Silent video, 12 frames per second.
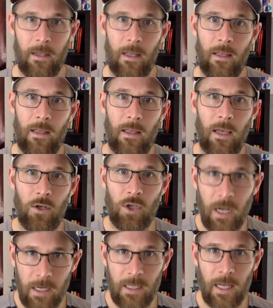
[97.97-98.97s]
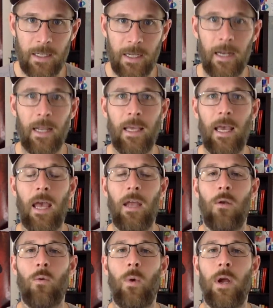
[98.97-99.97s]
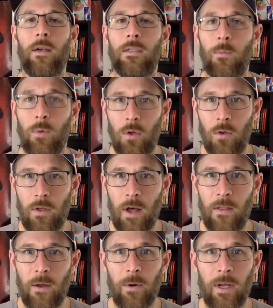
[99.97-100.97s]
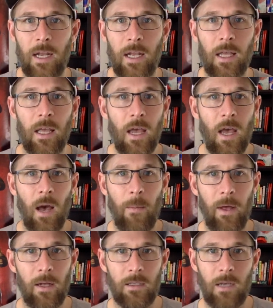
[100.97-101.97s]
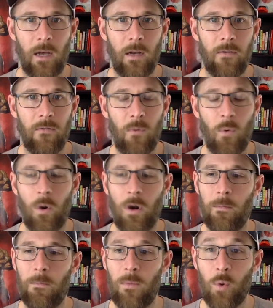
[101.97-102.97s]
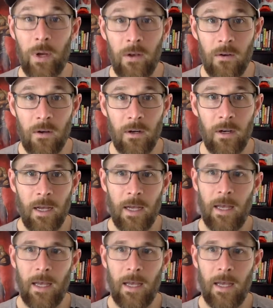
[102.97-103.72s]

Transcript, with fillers: And then they change that date again, where someone who thought they were getting a Peloton for the winter